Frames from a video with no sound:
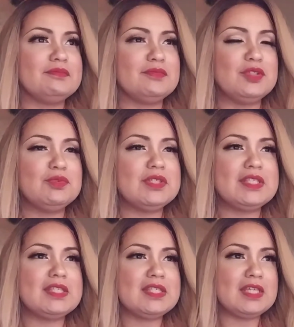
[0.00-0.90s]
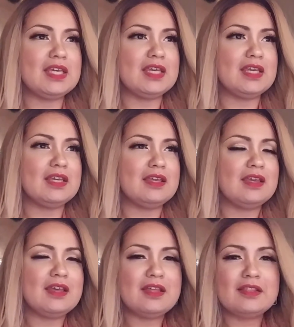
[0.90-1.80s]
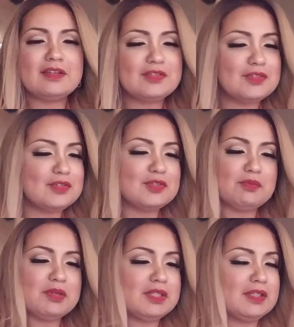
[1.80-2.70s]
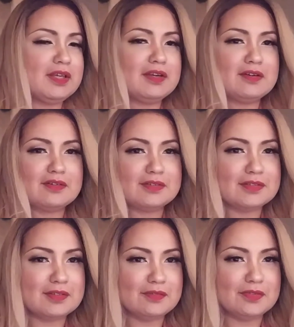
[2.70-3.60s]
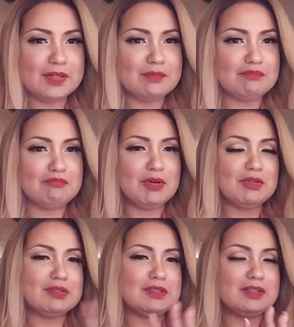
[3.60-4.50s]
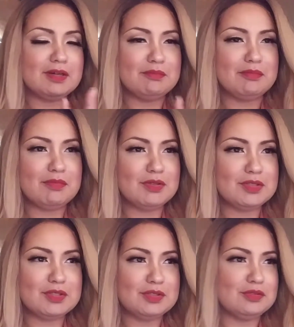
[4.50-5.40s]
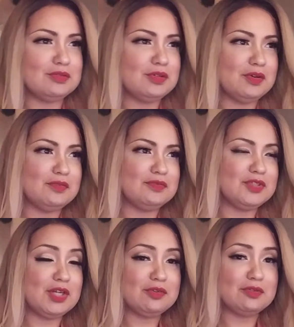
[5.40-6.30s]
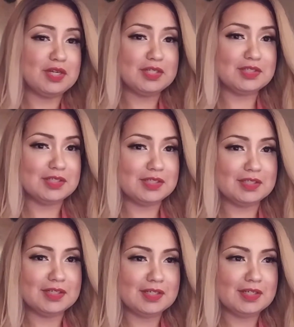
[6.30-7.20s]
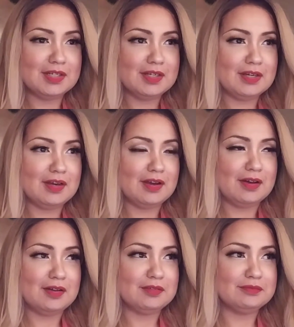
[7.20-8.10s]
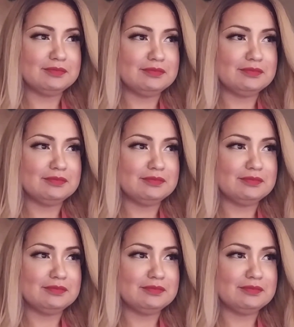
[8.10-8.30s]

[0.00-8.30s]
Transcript: you can see there's just so many layers of like mul a multitude of generation uh,